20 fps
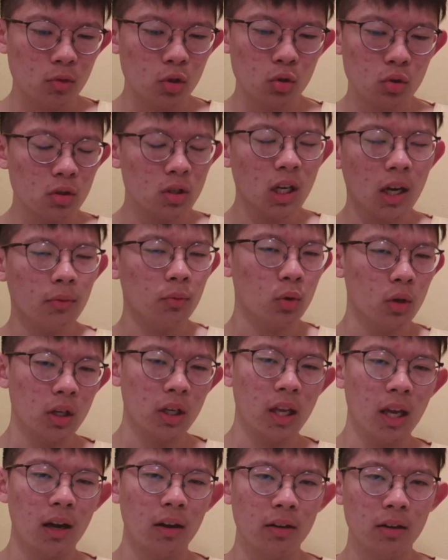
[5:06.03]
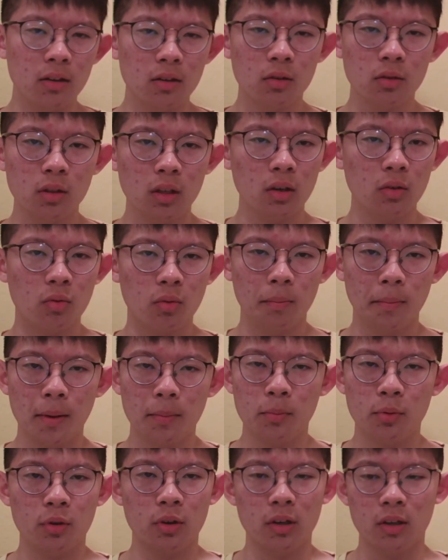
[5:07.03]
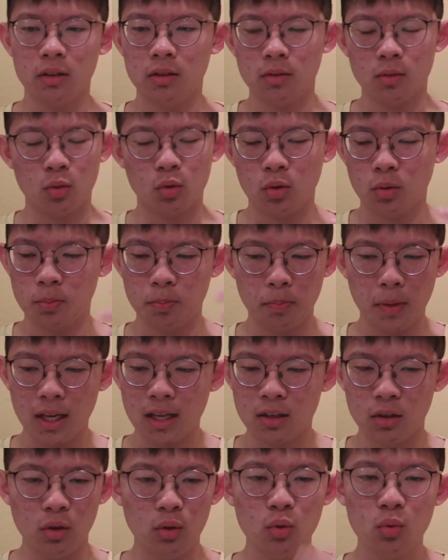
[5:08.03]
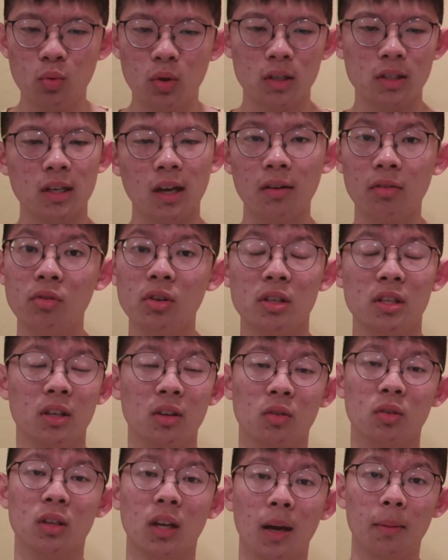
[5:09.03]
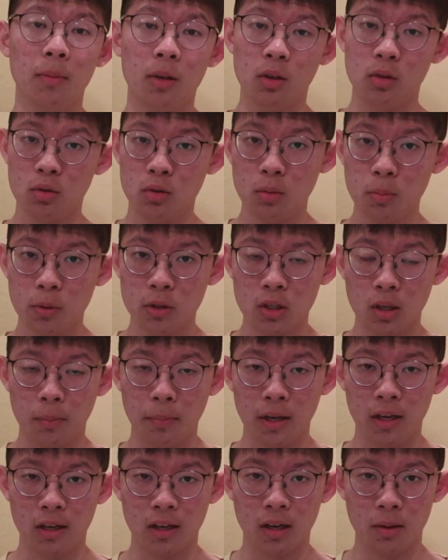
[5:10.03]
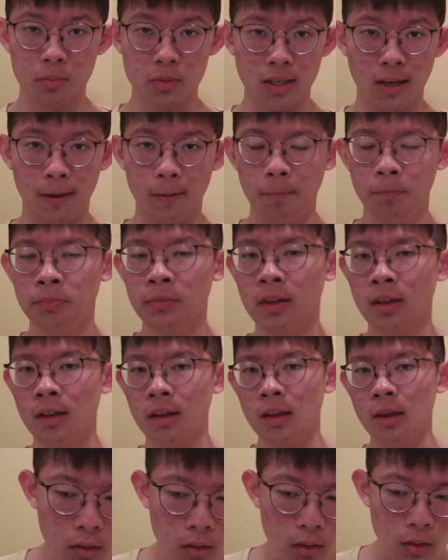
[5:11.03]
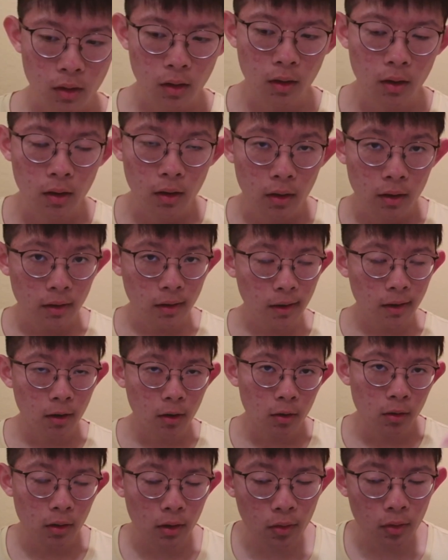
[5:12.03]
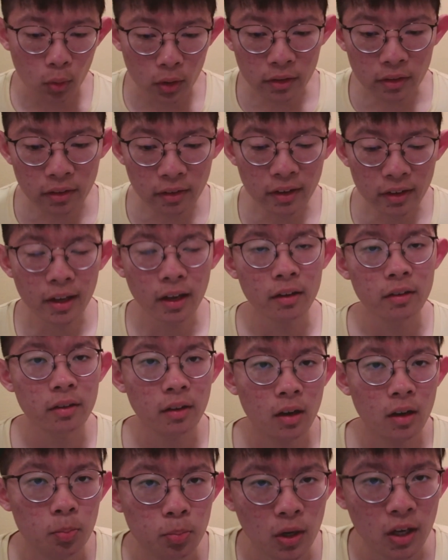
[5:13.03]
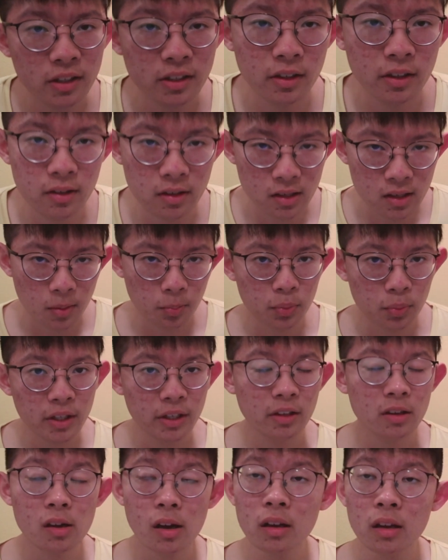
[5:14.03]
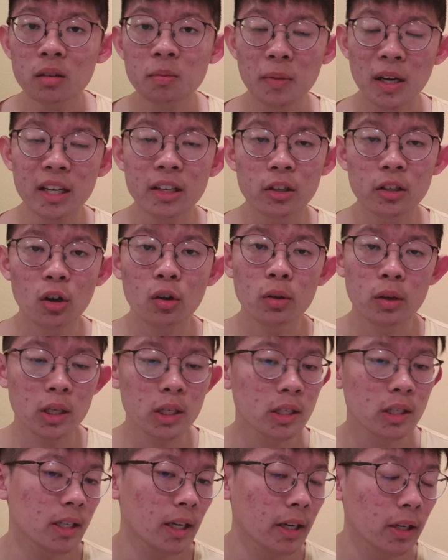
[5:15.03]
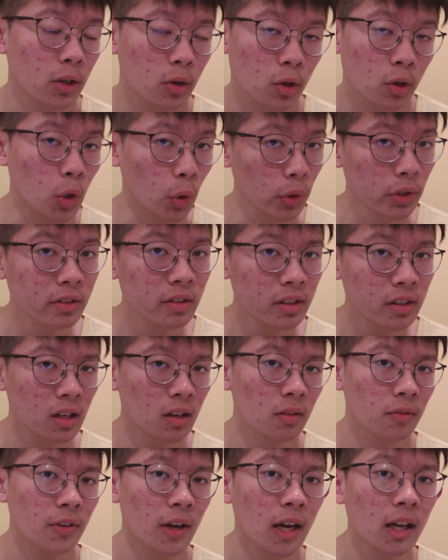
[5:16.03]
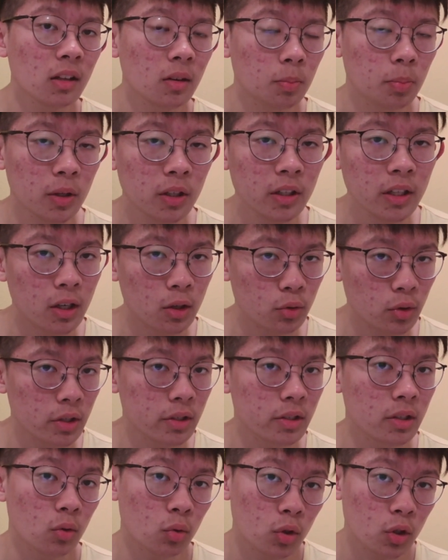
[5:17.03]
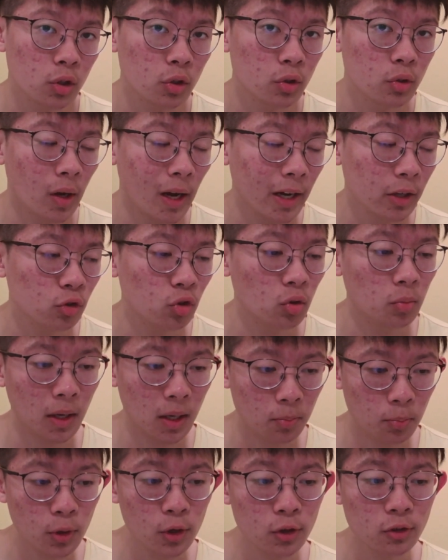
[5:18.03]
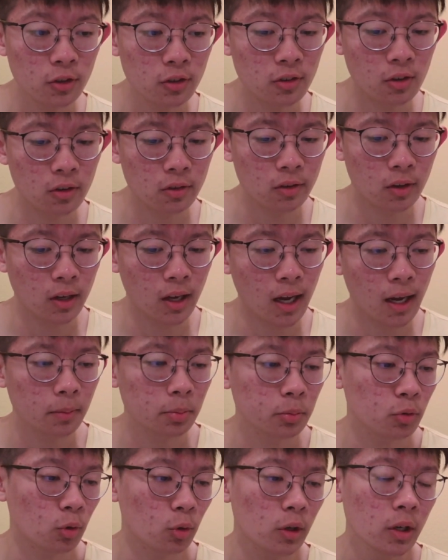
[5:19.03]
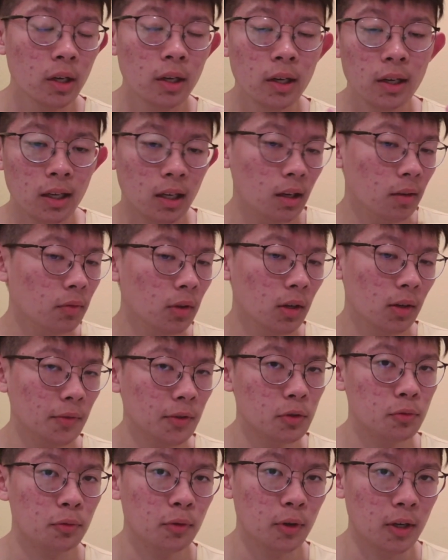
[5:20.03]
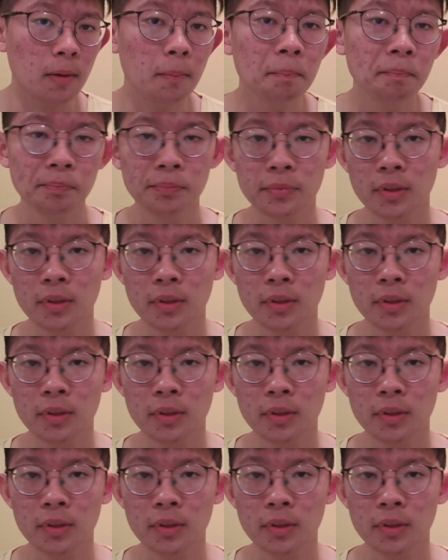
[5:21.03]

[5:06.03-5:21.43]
you just have one account and you don't need to remember it or make new ones every single time a new Supercell beta comes out. Now, once the account setup process is complete, you guys might notice that you're going to need a valid billing address in order to actually make purchases on the App Store, even if it's free.